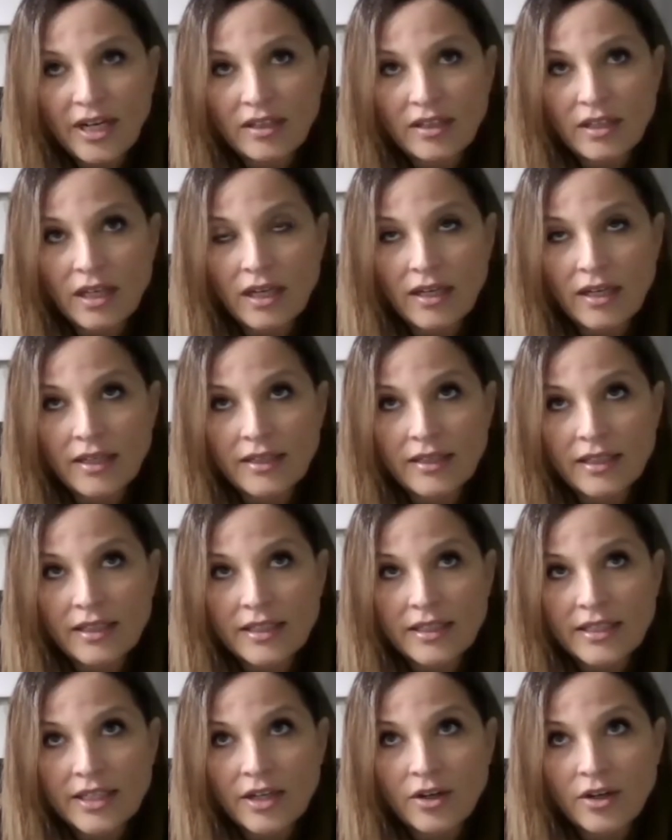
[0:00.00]
a lot, uh,
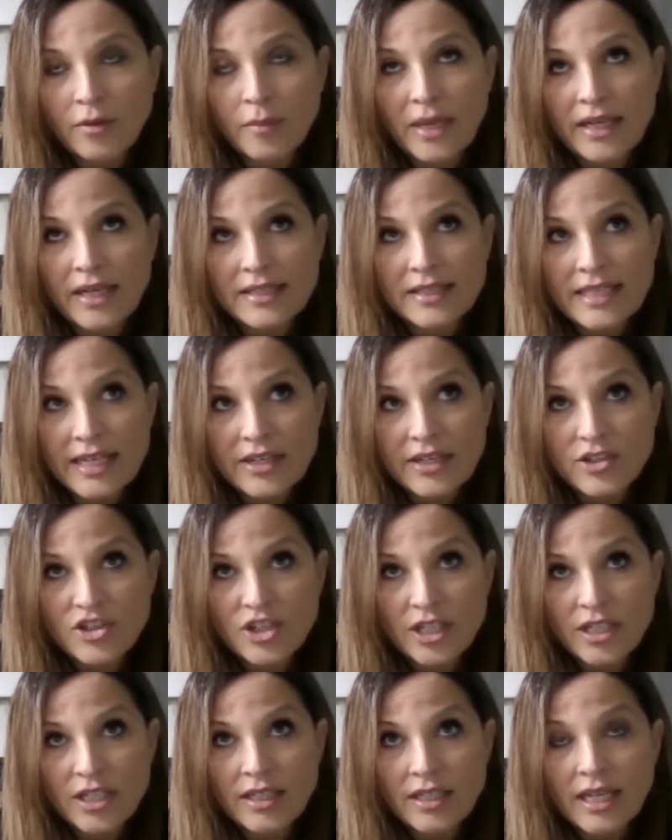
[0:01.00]
you know,
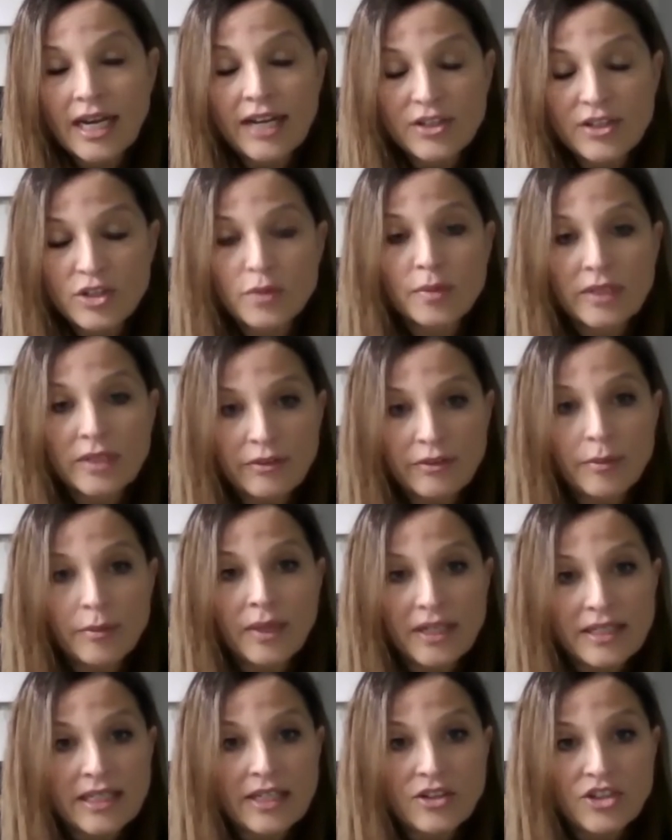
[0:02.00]
meditation, and I do believe in
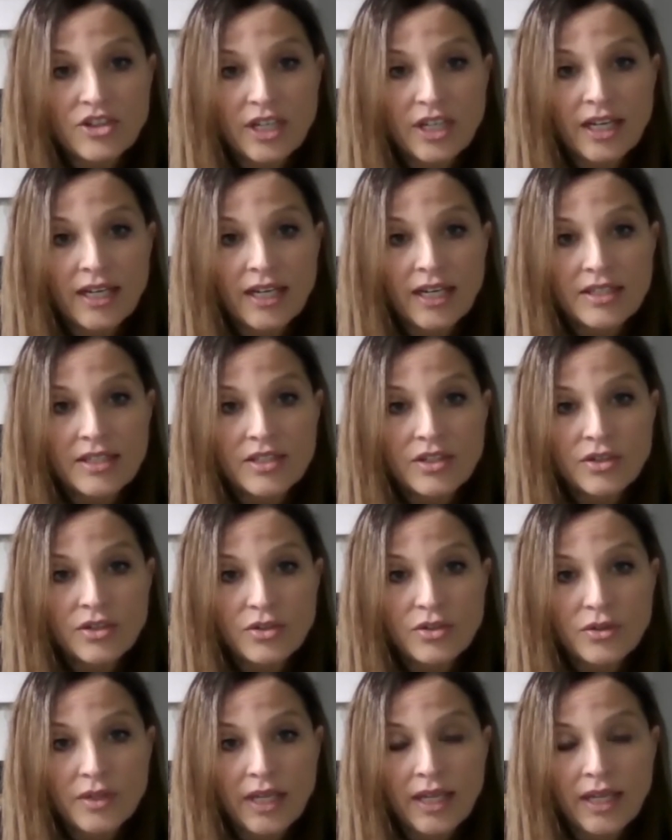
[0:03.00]
meditation. I, I still
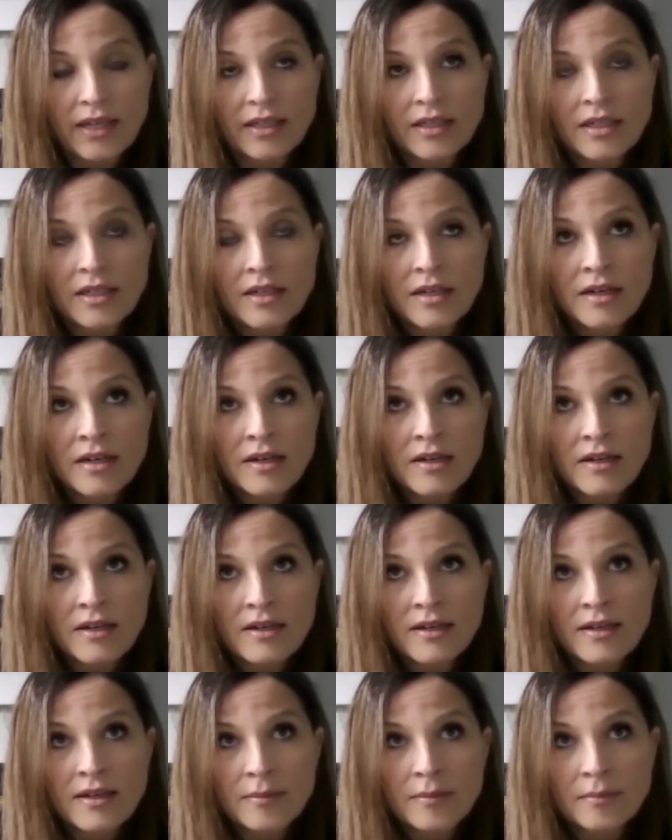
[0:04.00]
do that.
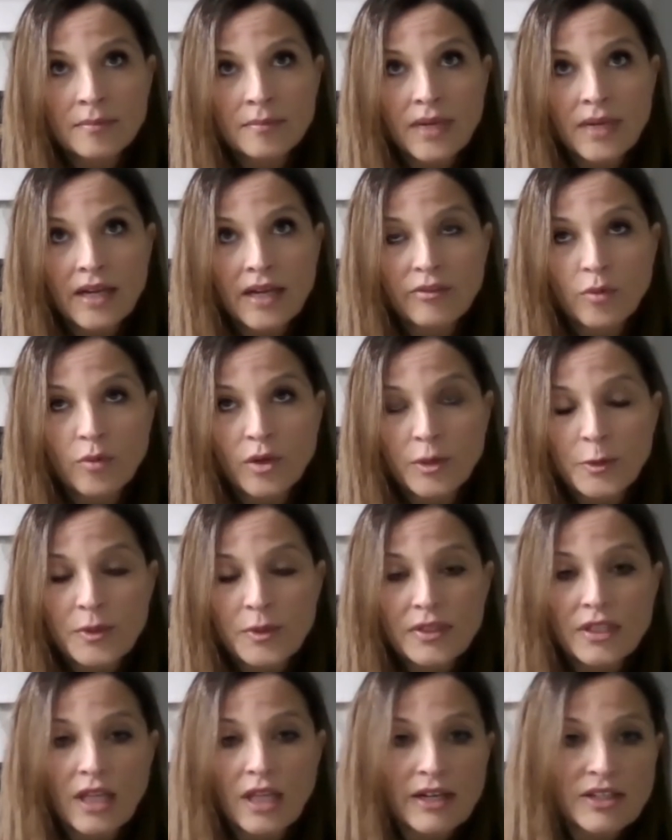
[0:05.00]
Um, I've worked
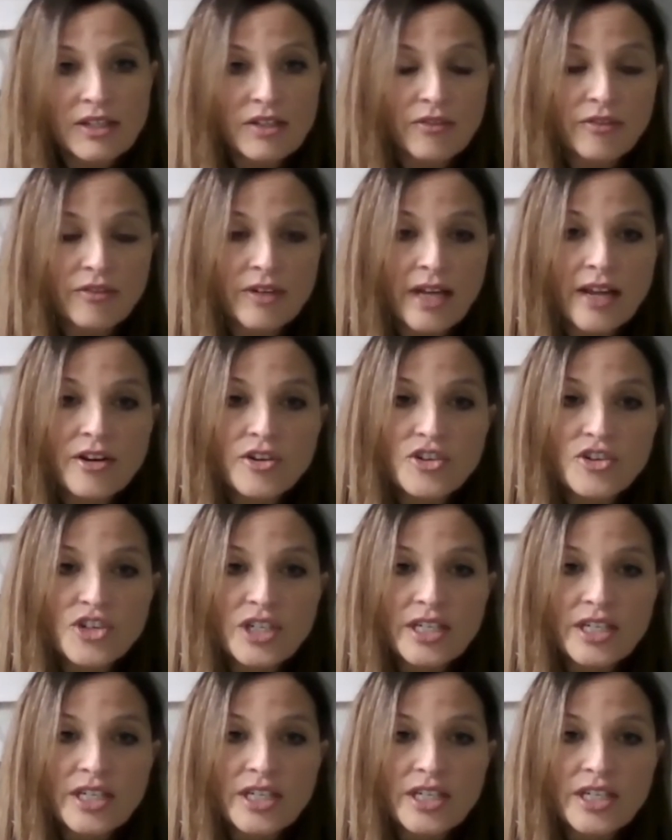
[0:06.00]
with a lot of different energy